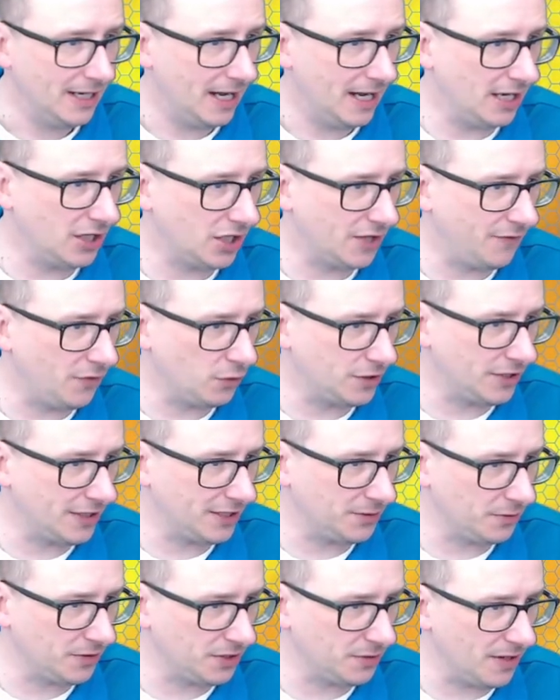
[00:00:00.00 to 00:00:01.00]
Looking forward to
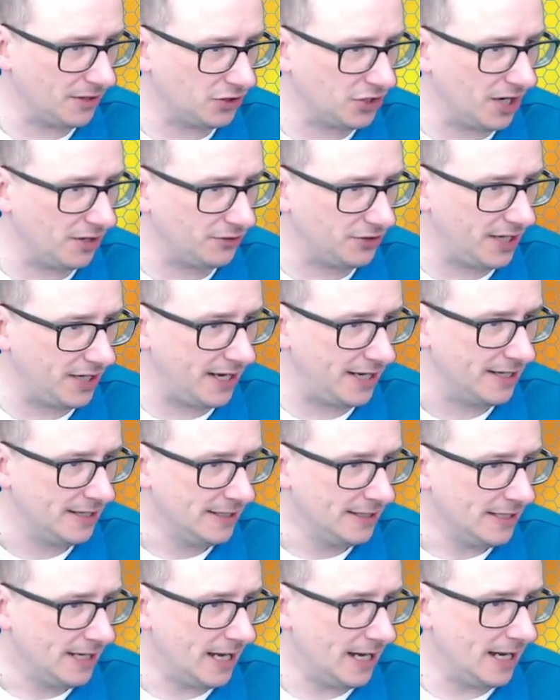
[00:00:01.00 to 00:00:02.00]
this one as well. Chelsea
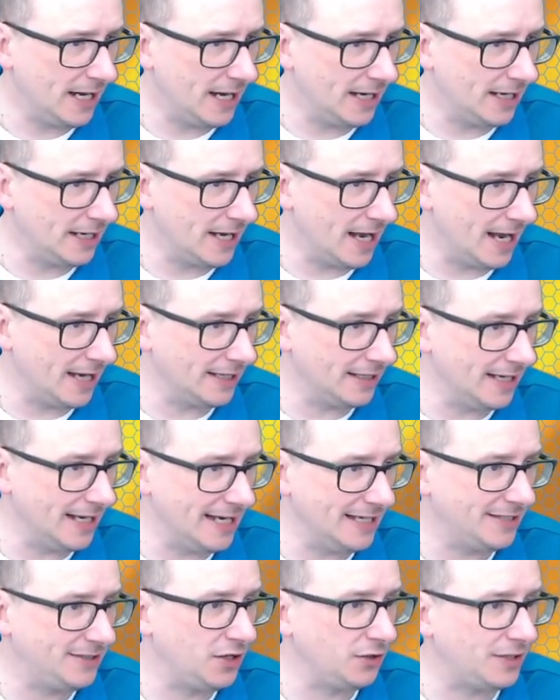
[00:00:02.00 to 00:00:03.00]
and
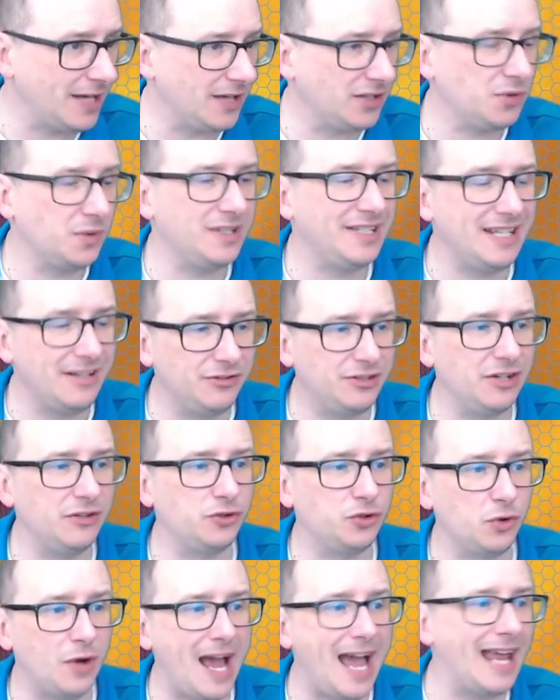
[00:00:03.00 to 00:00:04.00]
Leeds duked out to a
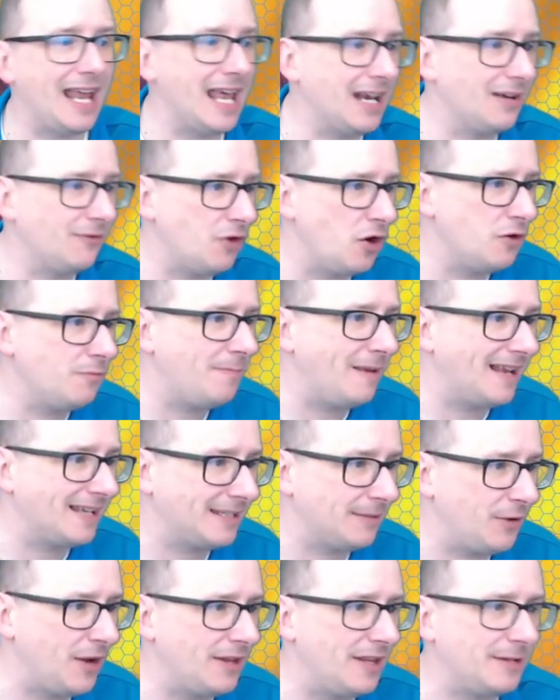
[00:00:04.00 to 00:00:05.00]
0-0 draw at Elland Road
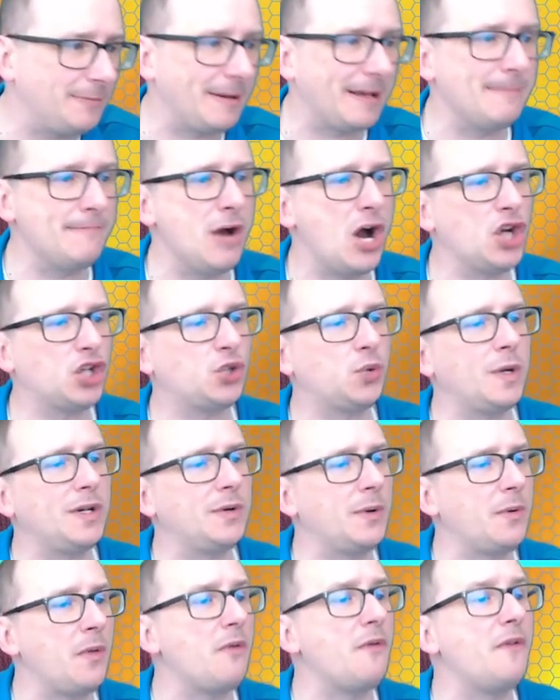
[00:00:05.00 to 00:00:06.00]
last time around. That's back in March
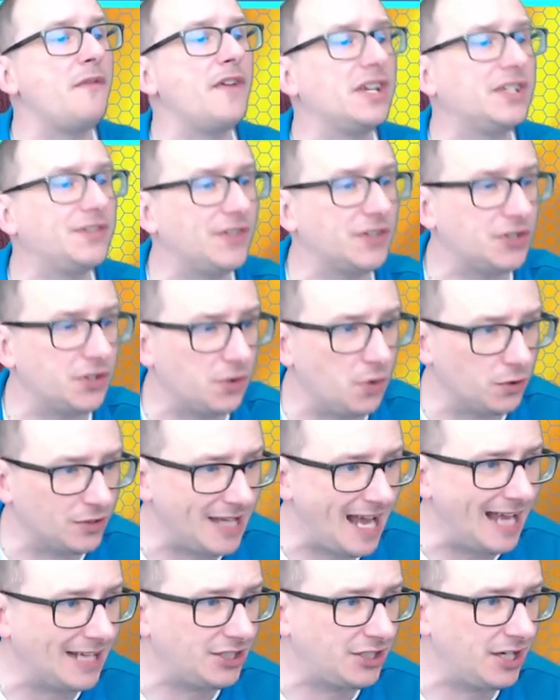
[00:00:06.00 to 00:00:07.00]
2021 on the reverse fixture, course
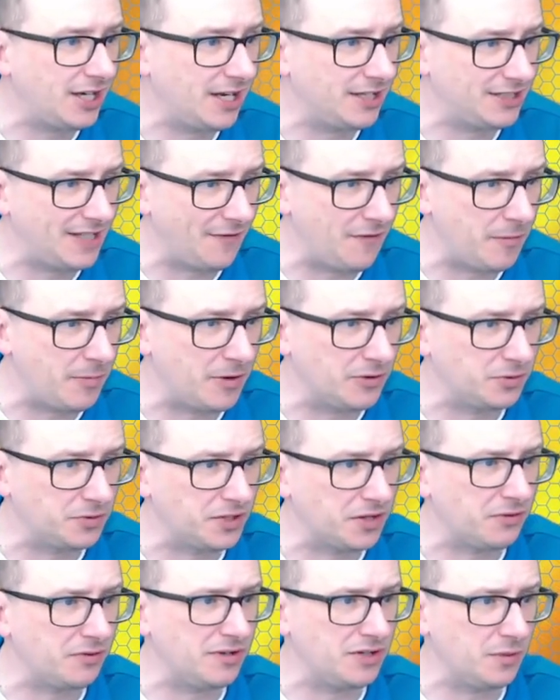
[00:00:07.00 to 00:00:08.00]
at Stamford Bridge,
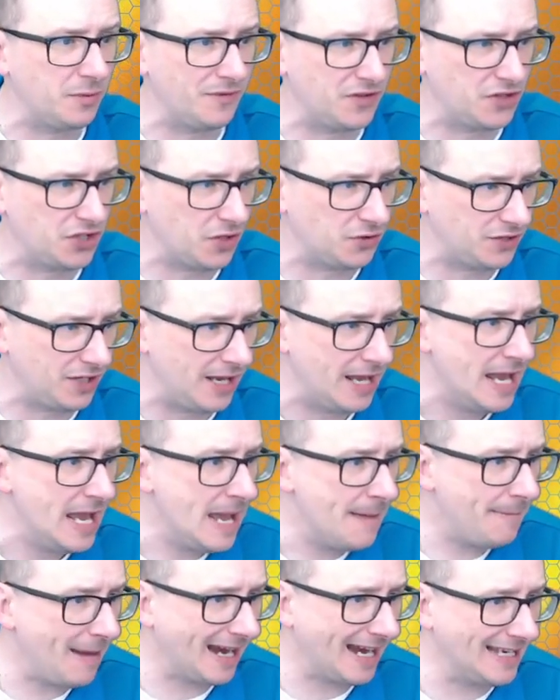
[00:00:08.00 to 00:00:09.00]
was a 3-2 win for Chelsea
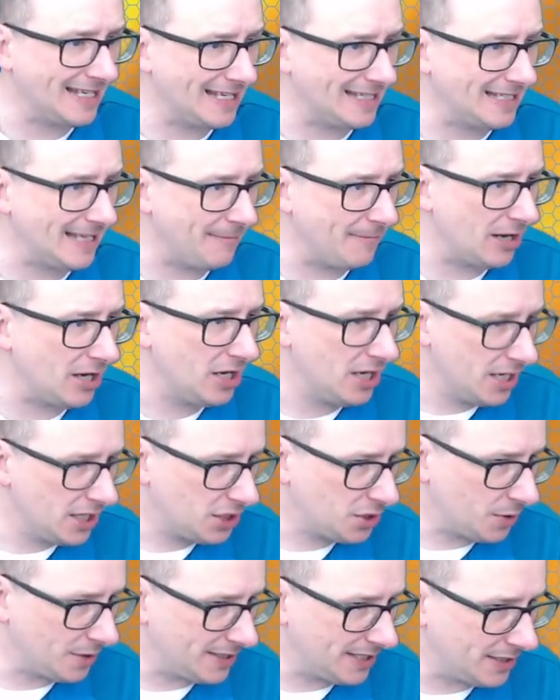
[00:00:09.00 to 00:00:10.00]
back in December
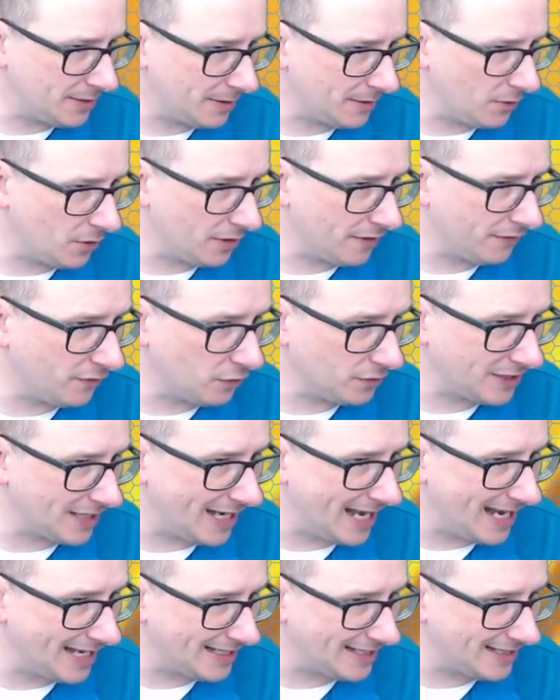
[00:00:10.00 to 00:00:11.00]
2021. course, the
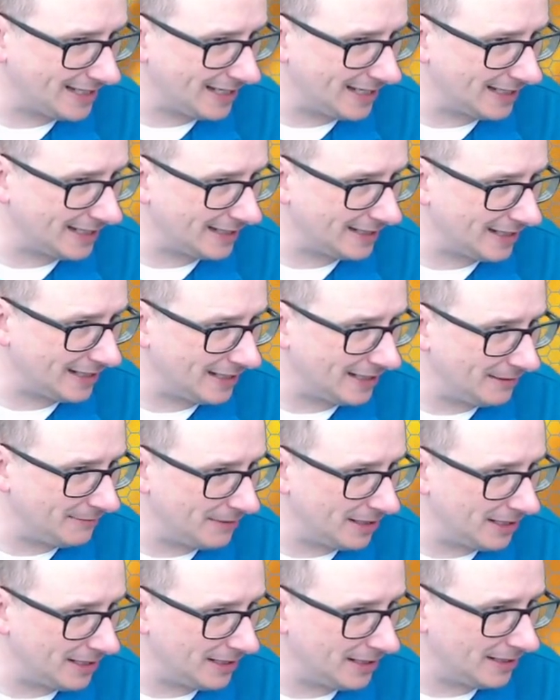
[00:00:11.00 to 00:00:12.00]
last
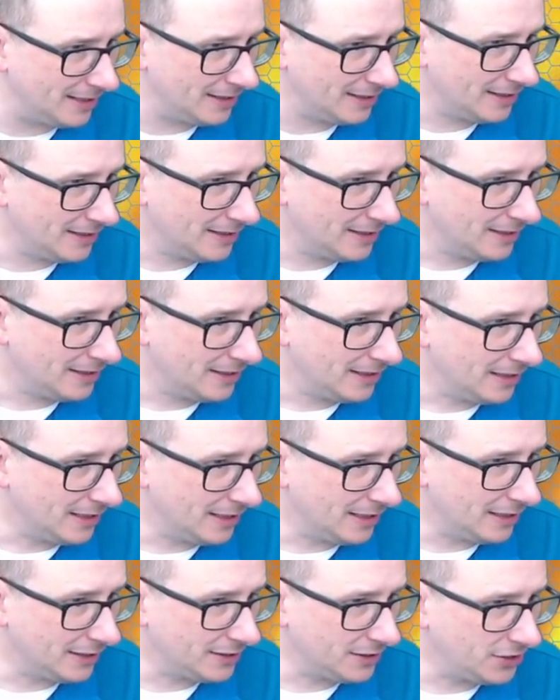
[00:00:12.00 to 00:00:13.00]
time,
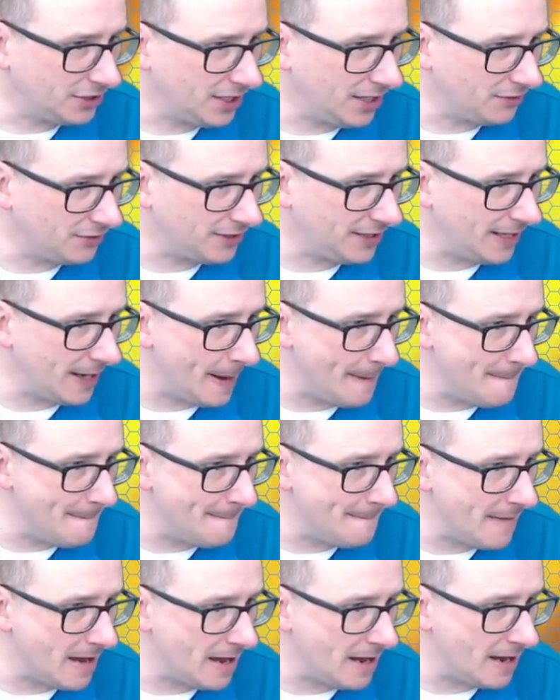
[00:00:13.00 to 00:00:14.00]
so Chelsea
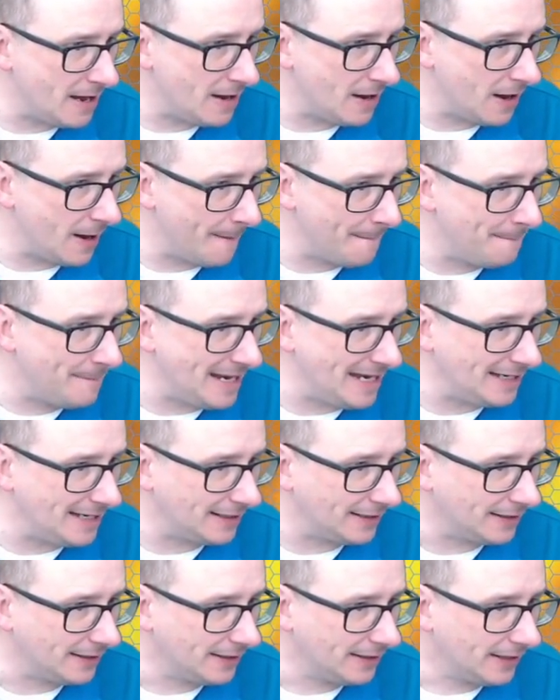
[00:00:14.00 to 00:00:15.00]

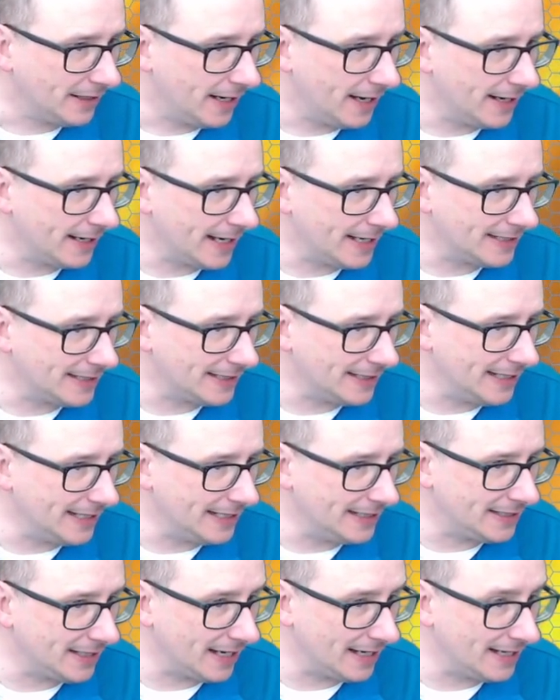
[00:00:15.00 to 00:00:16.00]
unbeaten against
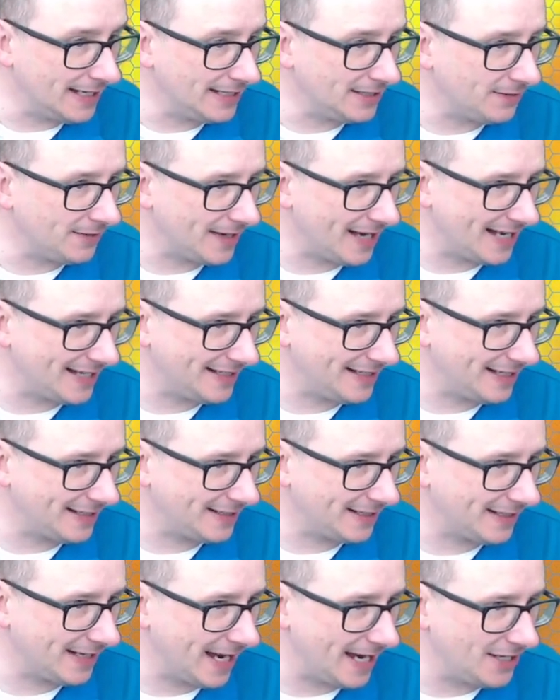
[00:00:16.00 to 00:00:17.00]
Leeds, at least over the last
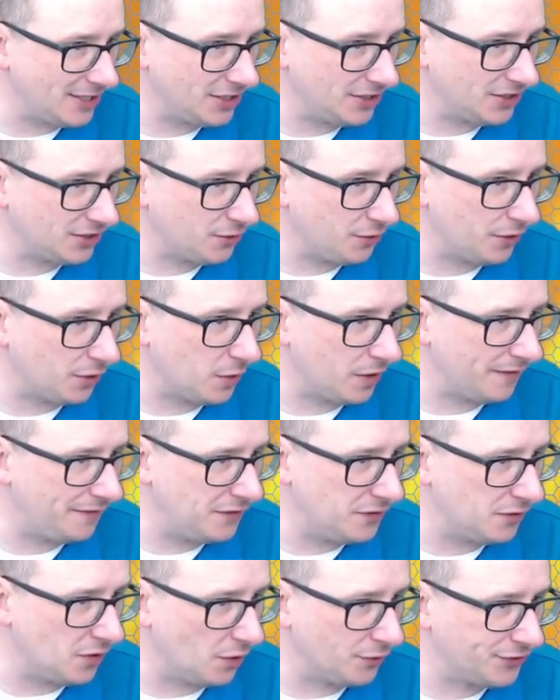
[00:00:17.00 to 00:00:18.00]
6 occasions, scoring quite a
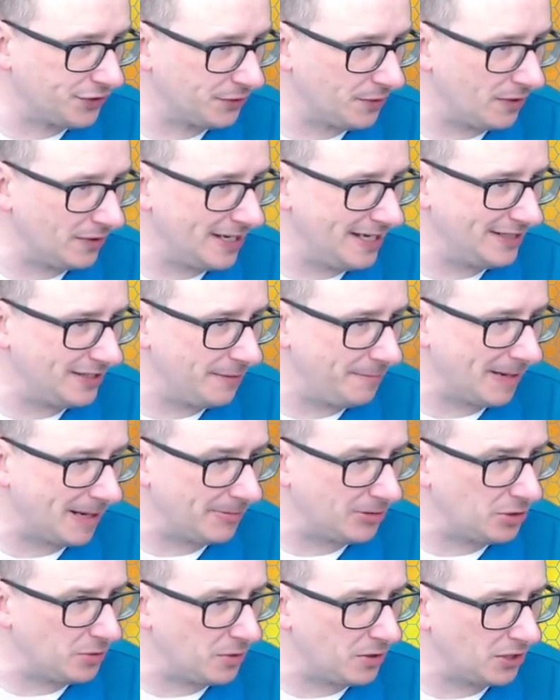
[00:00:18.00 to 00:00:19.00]
few goals as well. Leeds, though, pick
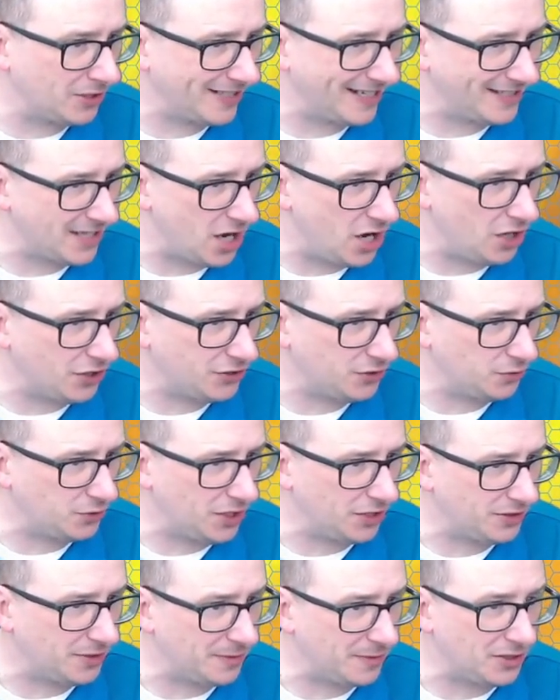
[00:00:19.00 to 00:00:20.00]
up a 2-1 loss against Arsenal.
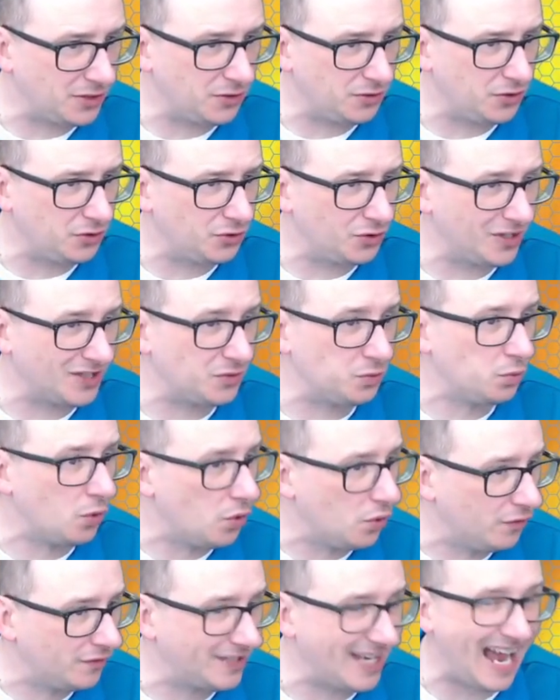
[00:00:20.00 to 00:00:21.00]
Chelsea with a 2-2 draw against
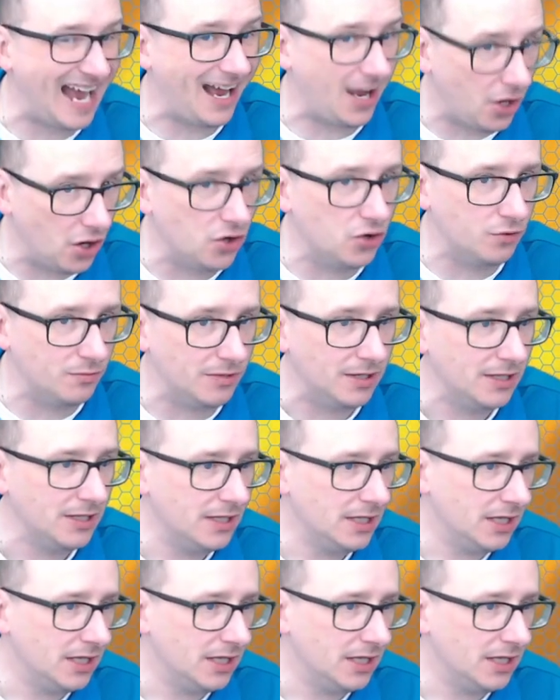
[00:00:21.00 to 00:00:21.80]
Wolves at home.